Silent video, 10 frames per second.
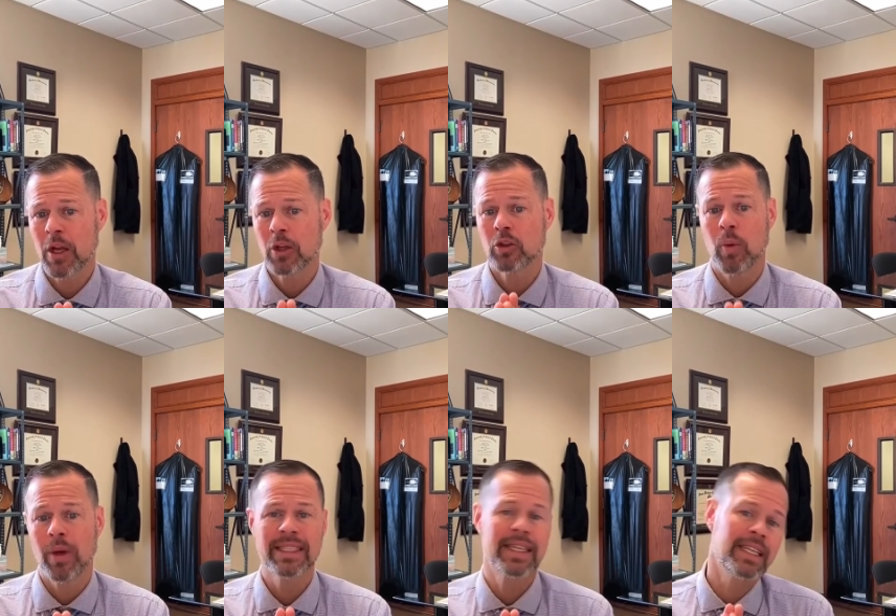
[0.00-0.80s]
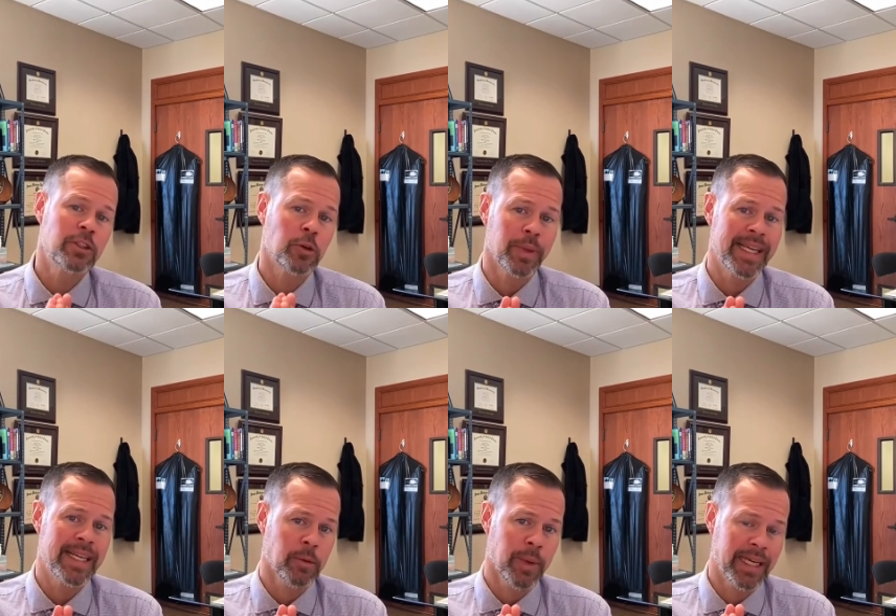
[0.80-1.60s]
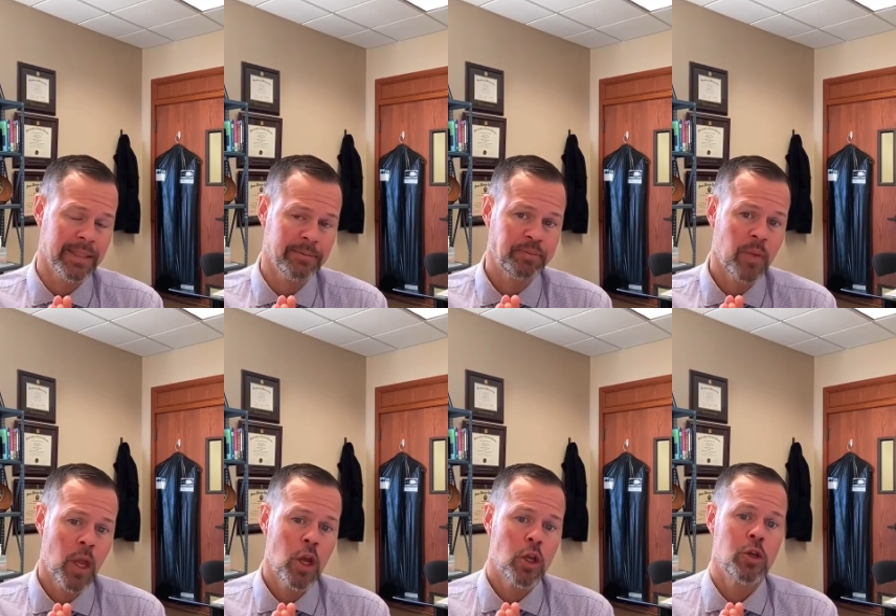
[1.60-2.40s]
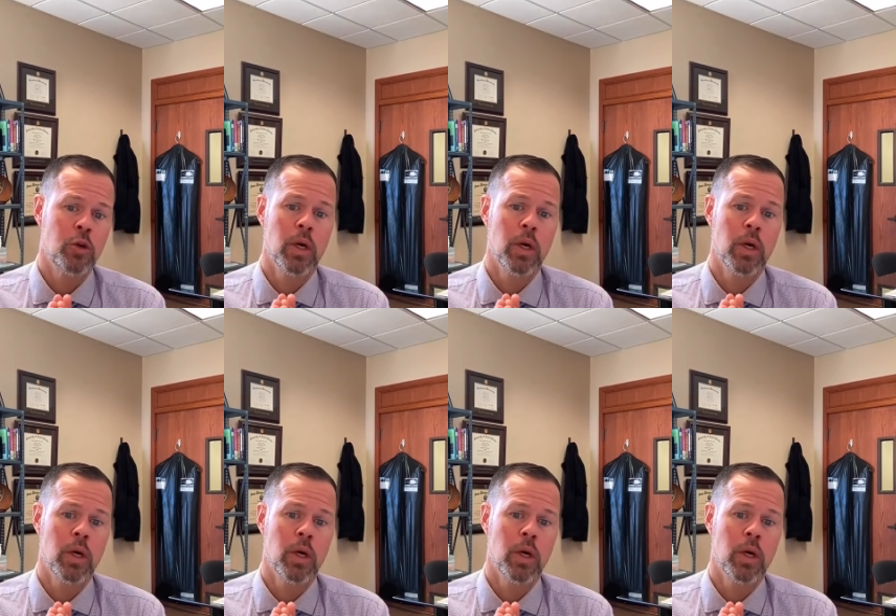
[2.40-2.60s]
So once again, to reiterate it, you